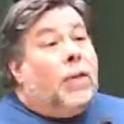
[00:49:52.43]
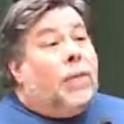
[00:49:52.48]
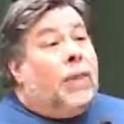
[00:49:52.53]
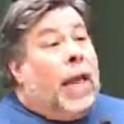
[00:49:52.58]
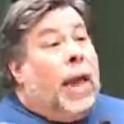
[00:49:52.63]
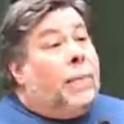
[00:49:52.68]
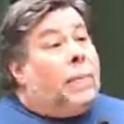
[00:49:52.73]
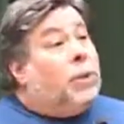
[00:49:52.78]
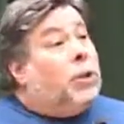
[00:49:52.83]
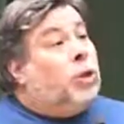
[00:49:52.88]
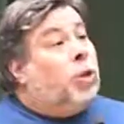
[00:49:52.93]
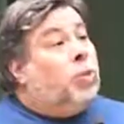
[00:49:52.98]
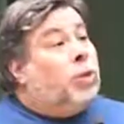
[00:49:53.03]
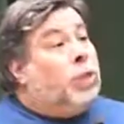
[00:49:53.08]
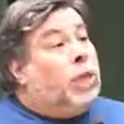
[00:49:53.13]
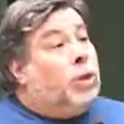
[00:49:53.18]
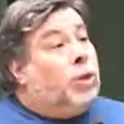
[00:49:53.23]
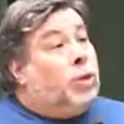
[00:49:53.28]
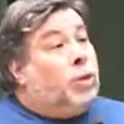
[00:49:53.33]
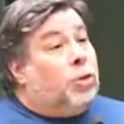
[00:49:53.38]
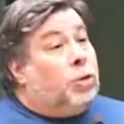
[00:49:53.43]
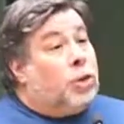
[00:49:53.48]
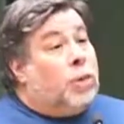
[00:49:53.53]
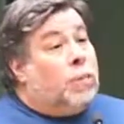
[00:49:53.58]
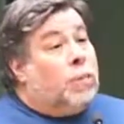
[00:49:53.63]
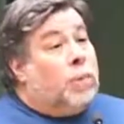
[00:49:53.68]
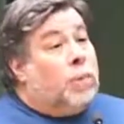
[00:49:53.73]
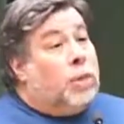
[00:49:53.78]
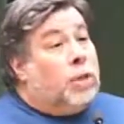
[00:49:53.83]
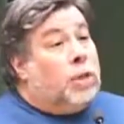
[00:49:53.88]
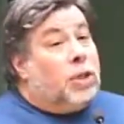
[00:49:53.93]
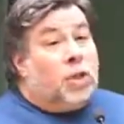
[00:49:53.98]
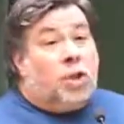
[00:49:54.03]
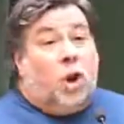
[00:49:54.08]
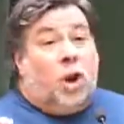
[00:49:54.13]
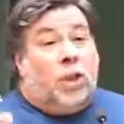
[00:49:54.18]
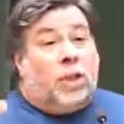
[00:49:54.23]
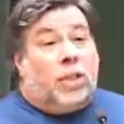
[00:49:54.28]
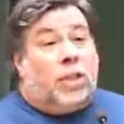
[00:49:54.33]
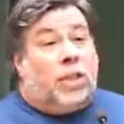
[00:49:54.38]
The Apple II was introduced
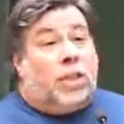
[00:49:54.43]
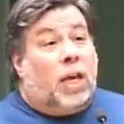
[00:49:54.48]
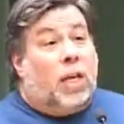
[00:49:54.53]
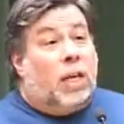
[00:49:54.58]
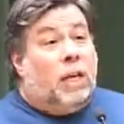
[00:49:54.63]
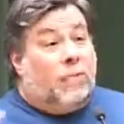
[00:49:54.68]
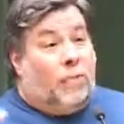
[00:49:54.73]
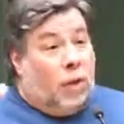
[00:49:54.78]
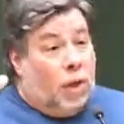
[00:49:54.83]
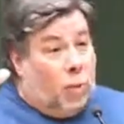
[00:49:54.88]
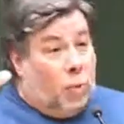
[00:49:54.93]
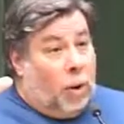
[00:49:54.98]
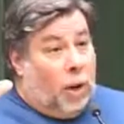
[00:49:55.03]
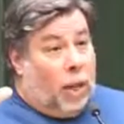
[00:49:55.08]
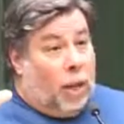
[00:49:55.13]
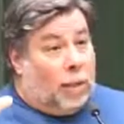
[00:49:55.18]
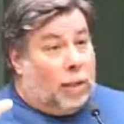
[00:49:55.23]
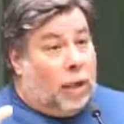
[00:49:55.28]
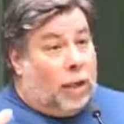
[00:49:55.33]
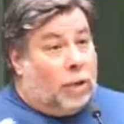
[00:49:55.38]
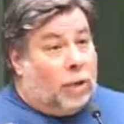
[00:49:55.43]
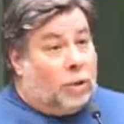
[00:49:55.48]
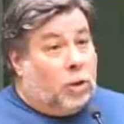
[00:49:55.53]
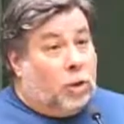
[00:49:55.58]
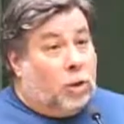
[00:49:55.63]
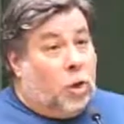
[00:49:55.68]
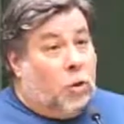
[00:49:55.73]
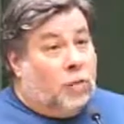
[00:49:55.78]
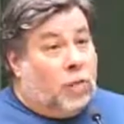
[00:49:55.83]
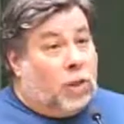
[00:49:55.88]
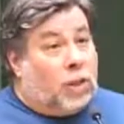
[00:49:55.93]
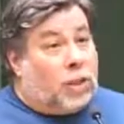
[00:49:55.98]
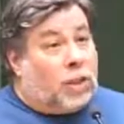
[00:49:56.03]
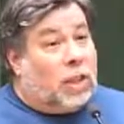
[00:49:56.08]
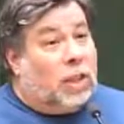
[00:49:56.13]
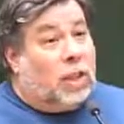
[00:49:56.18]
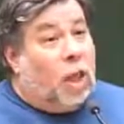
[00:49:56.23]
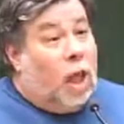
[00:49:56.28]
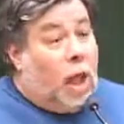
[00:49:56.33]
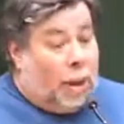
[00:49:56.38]
started selling very well, kind of took over this
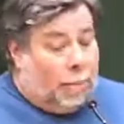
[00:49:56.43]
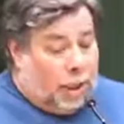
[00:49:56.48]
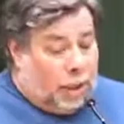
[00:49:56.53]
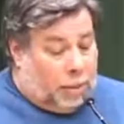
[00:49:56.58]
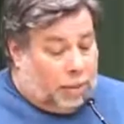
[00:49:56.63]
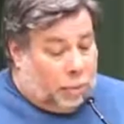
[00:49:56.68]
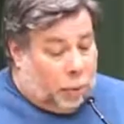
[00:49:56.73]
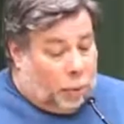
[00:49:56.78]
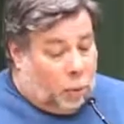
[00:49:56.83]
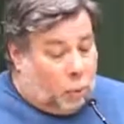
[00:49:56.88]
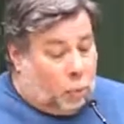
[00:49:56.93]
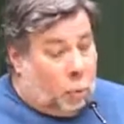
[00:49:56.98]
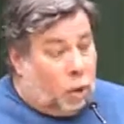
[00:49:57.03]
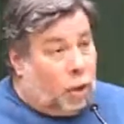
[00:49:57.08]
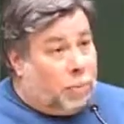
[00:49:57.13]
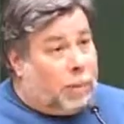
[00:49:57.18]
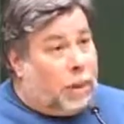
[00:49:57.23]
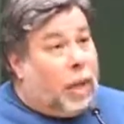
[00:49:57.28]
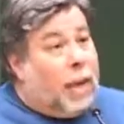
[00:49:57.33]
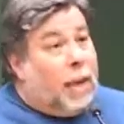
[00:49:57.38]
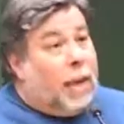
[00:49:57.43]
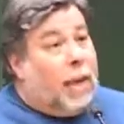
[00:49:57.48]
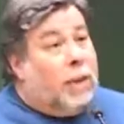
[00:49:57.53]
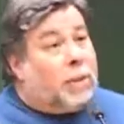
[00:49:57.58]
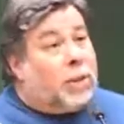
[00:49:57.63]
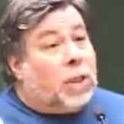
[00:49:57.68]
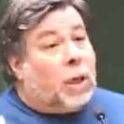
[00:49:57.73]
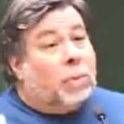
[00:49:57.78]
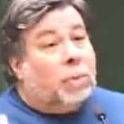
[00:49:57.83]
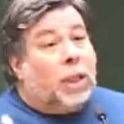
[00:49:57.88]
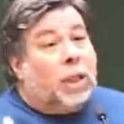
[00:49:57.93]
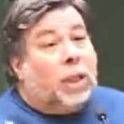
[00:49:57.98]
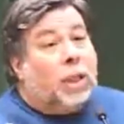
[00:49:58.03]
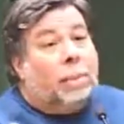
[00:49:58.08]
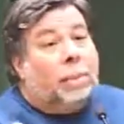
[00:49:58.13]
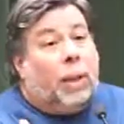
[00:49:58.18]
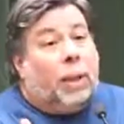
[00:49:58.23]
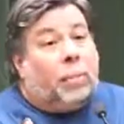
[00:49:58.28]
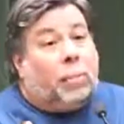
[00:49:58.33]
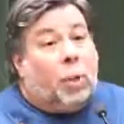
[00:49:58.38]
little hobby computer world, but it was a completely
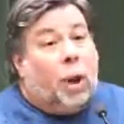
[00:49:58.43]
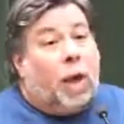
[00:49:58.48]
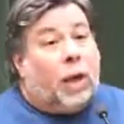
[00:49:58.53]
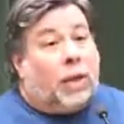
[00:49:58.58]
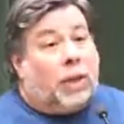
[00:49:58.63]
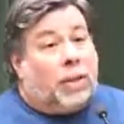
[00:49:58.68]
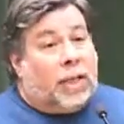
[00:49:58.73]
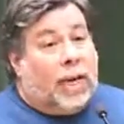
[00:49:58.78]
built product.